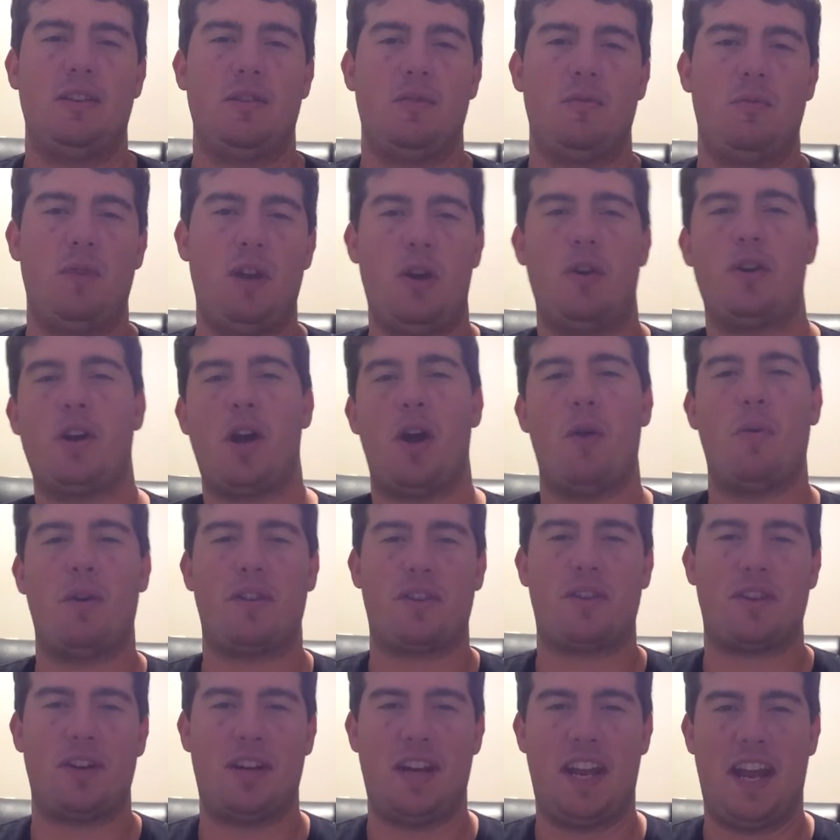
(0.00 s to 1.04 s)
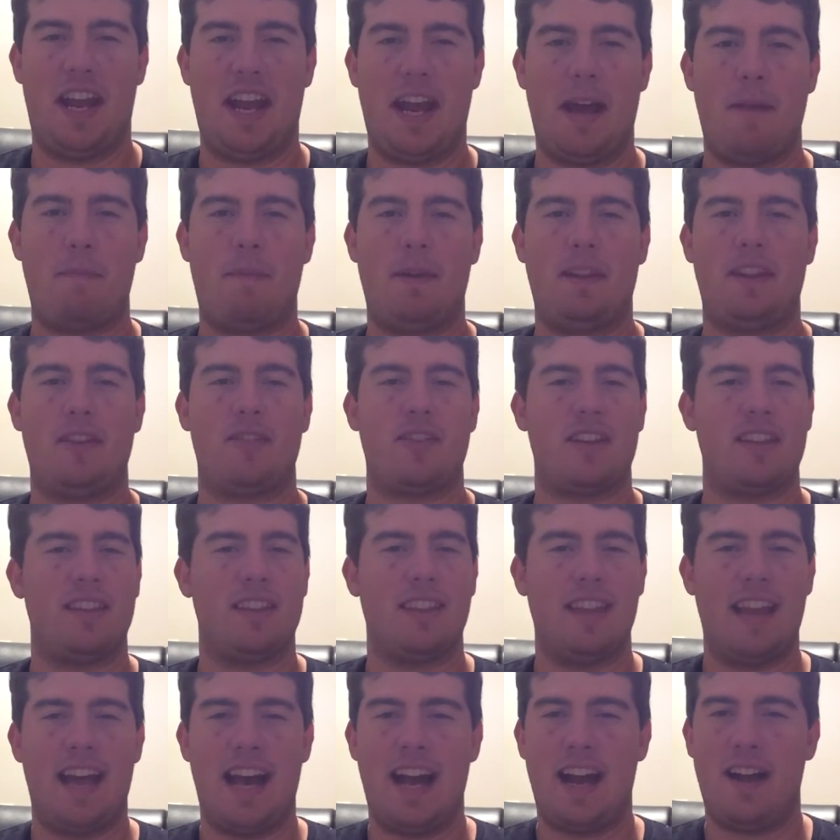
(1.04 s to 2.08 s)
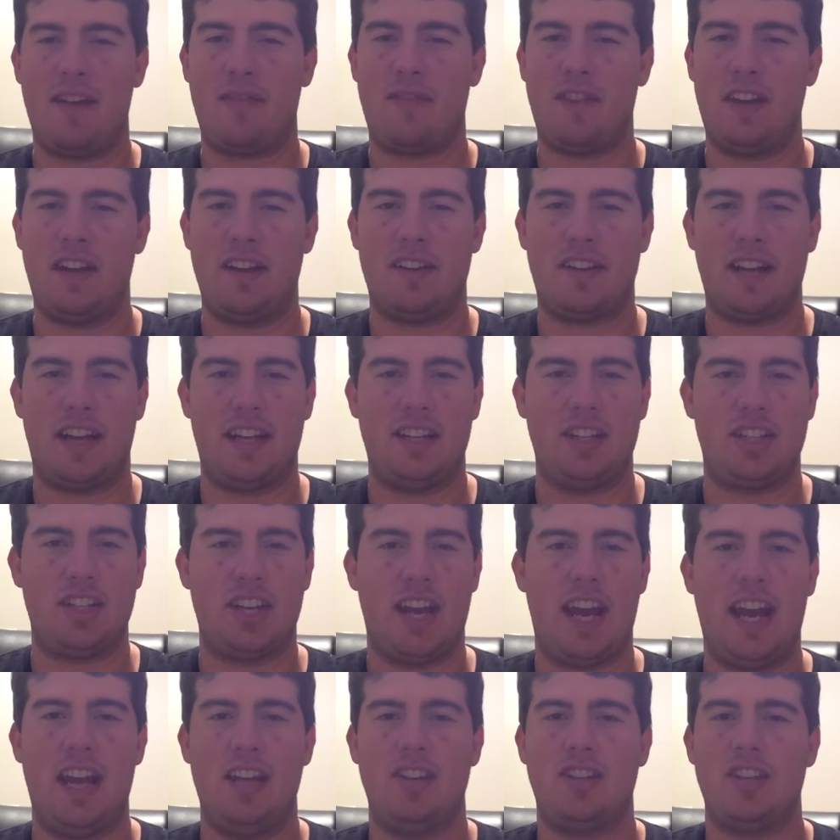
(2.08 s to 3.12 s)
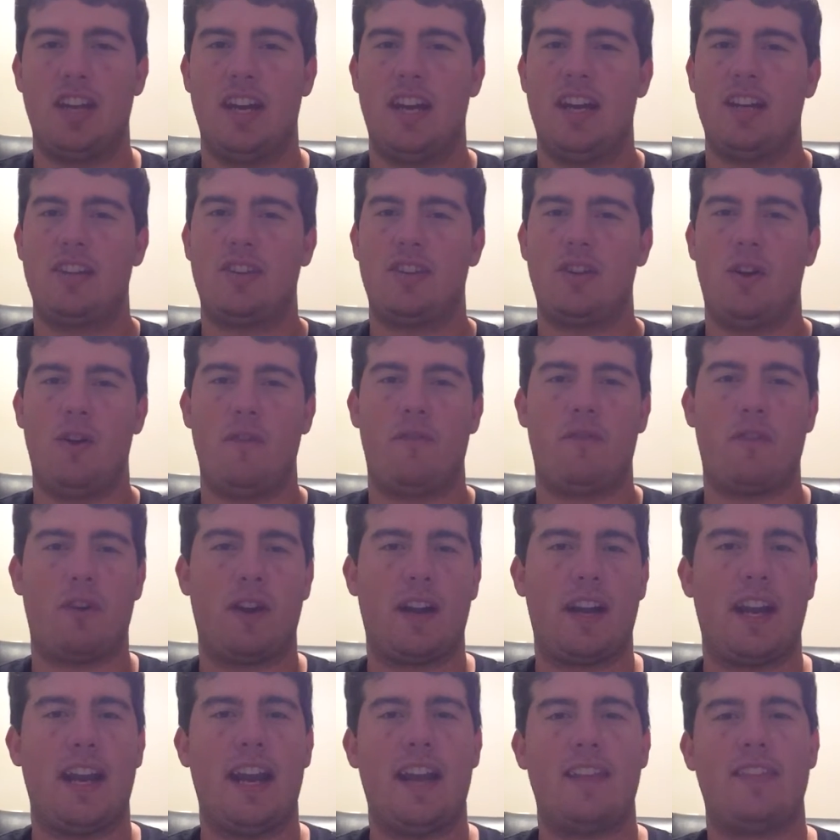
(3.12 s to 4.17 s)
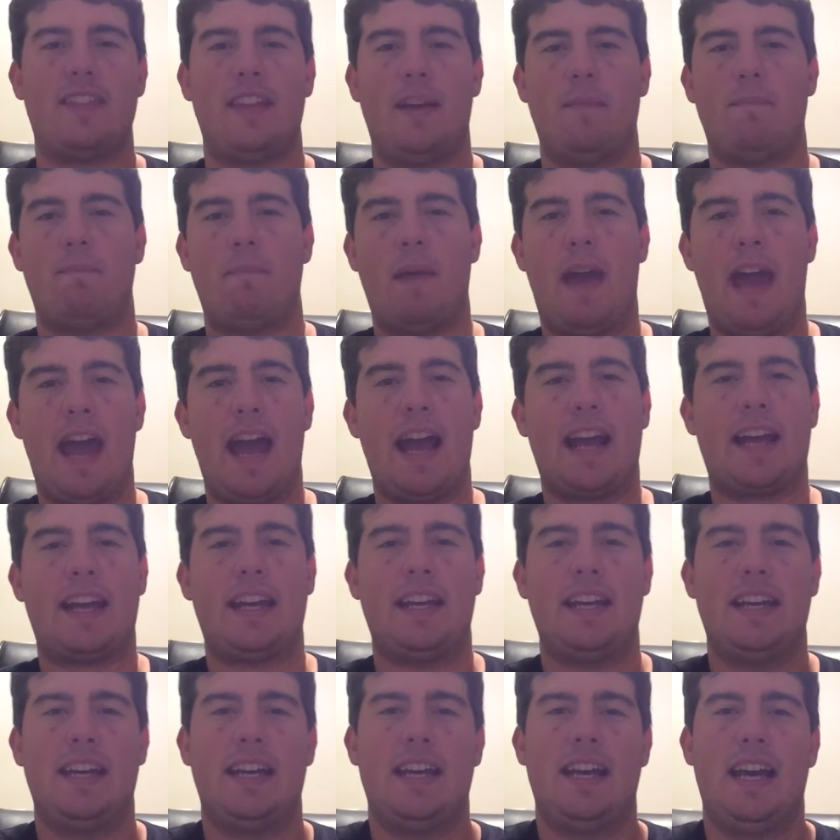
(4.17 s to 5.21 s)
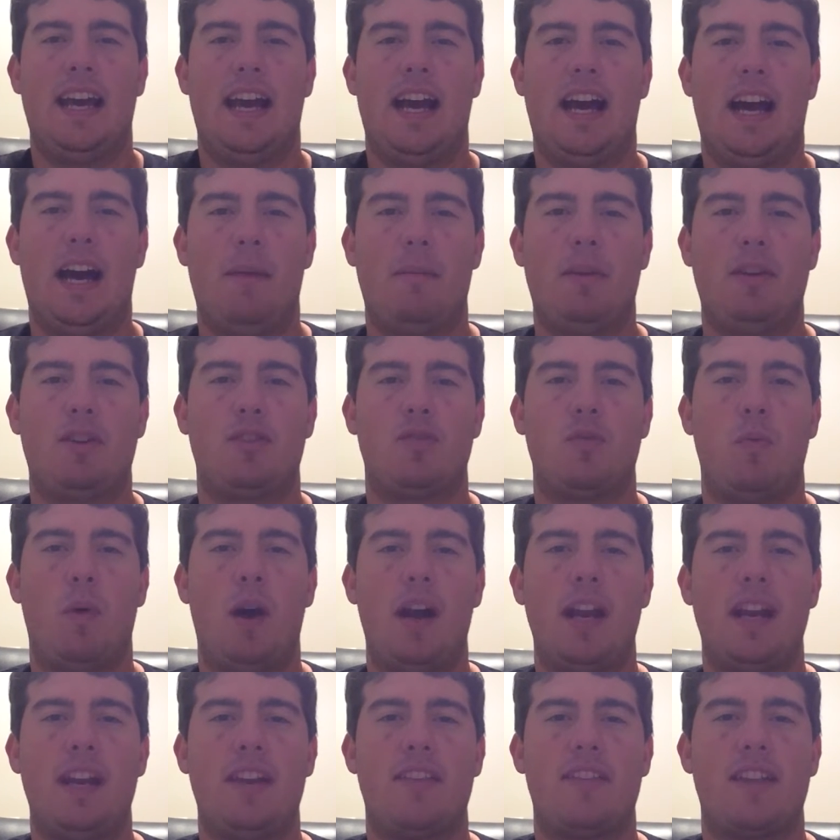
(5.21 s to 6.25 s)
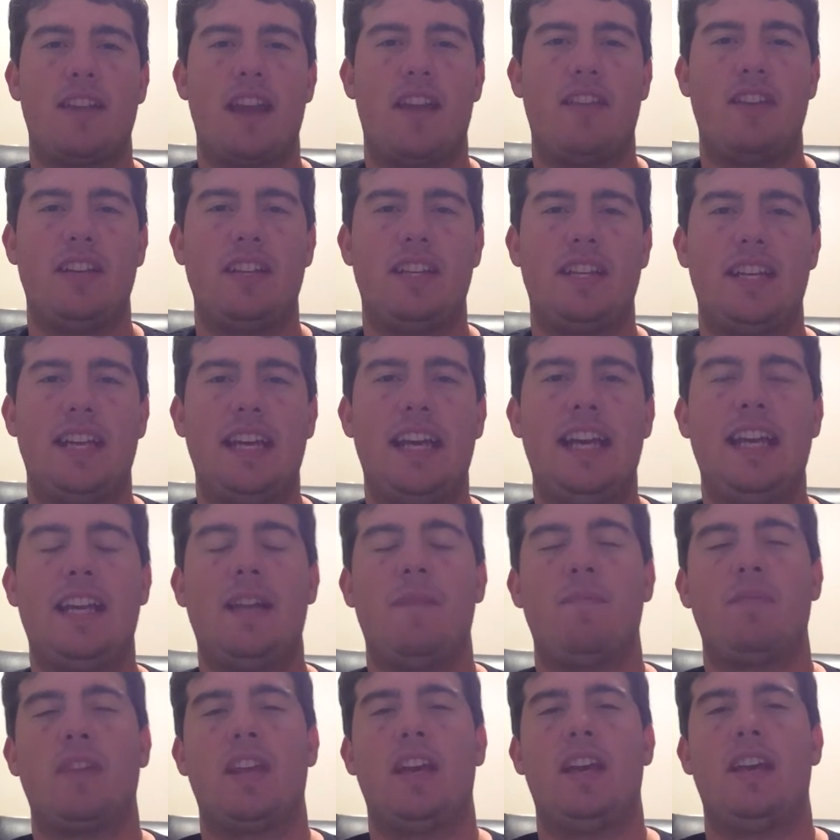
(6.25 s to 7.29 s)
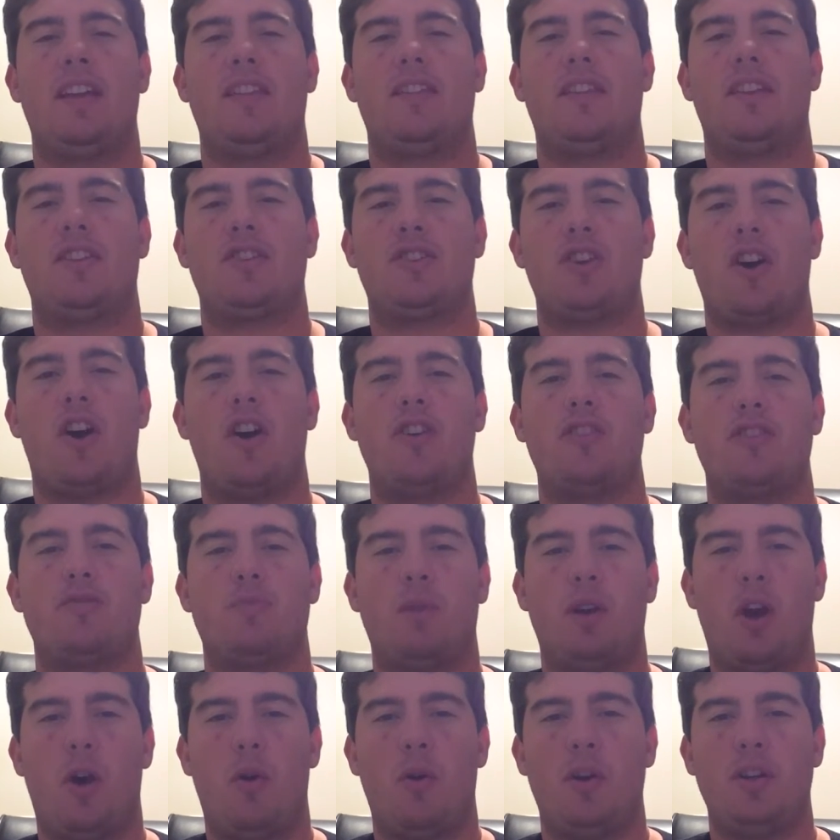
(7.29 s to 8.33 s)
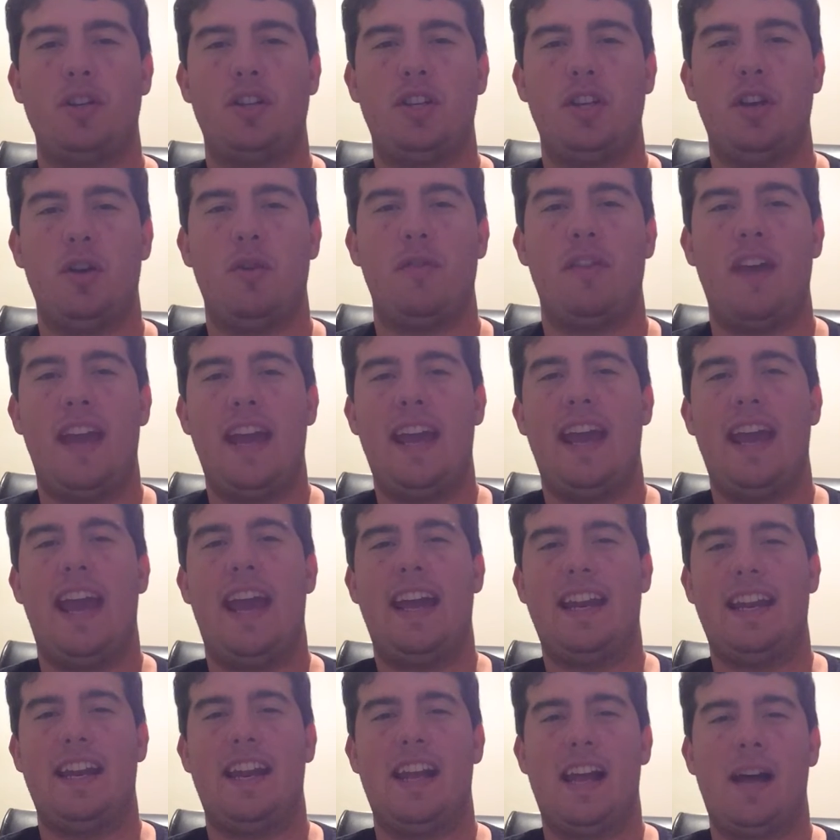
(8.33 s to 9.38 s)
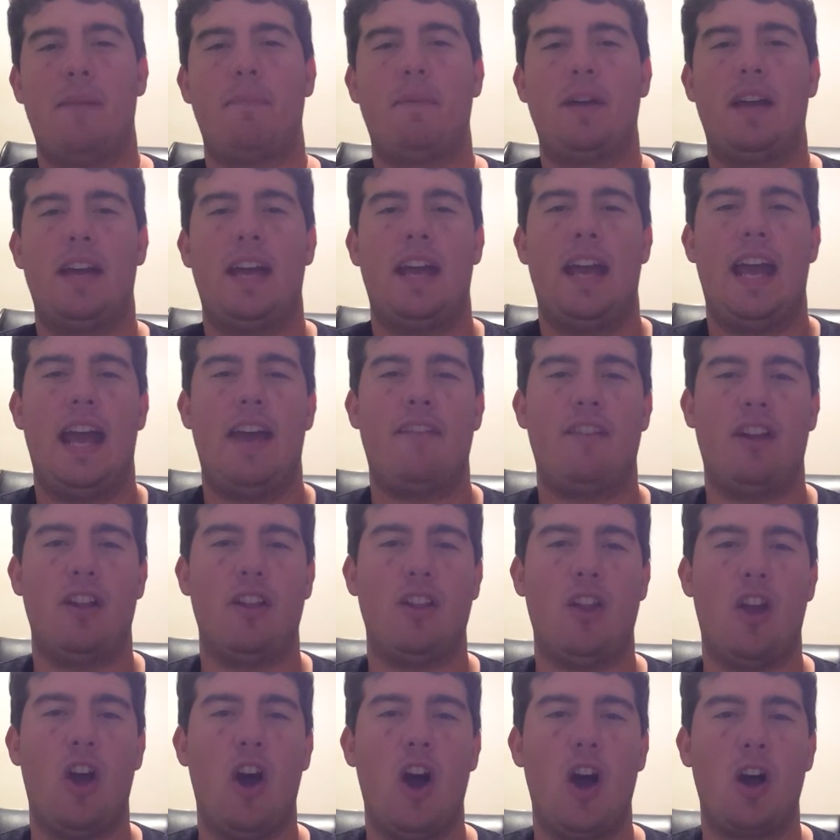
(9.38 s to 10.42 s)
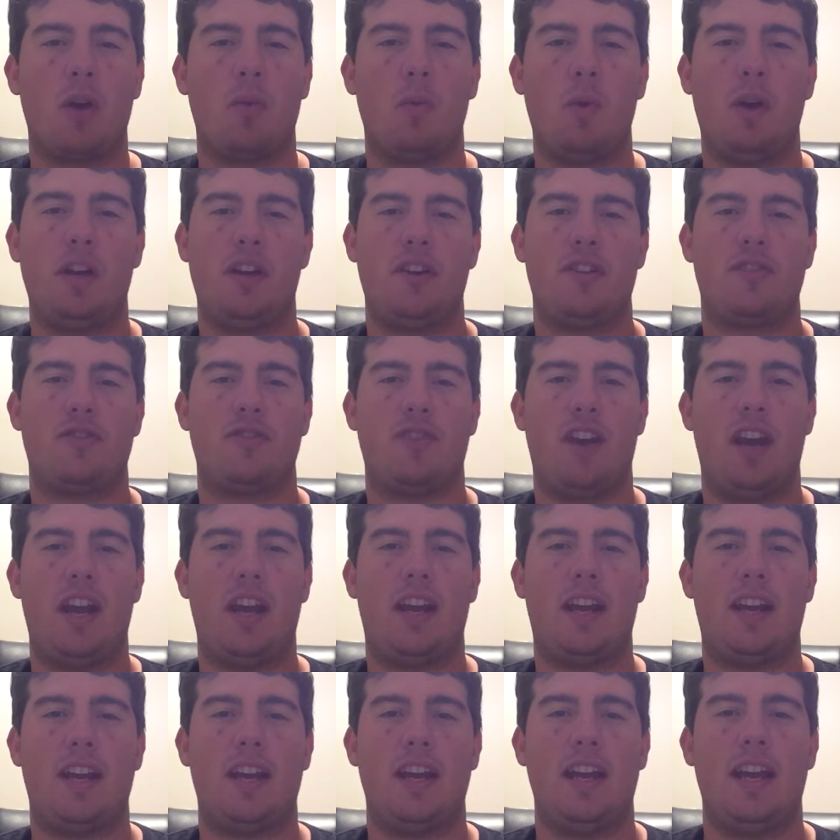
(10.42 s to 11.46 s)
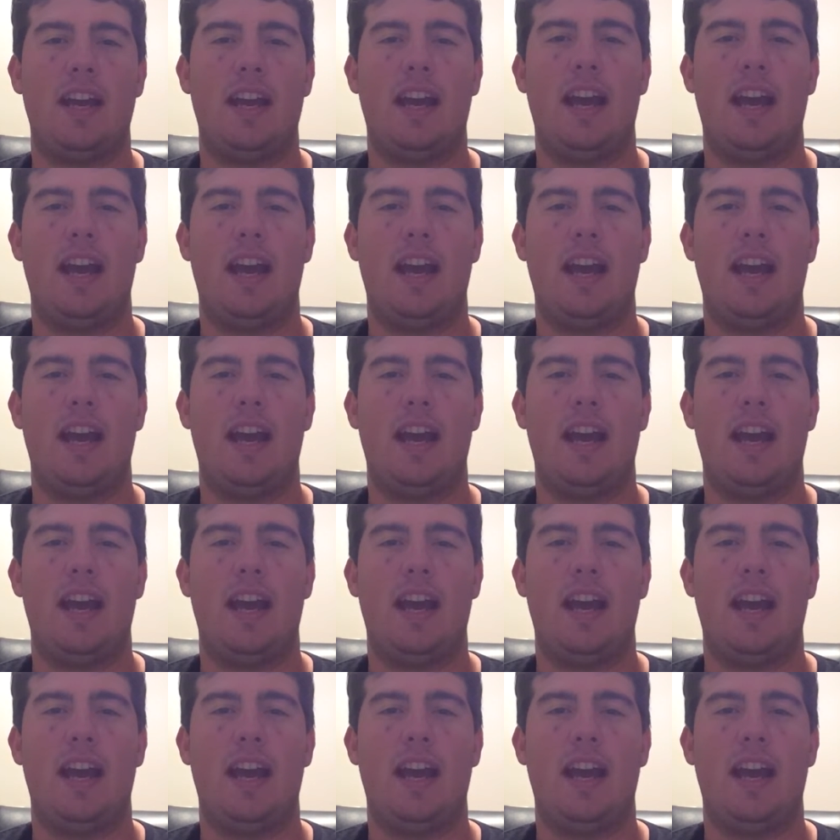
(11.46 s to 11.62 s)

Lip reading: we don't know what's going to happen. There's a lot of things that can change. Don't forget that back in 2017, the Chargers went 0-2. They ended up having a long winning streak.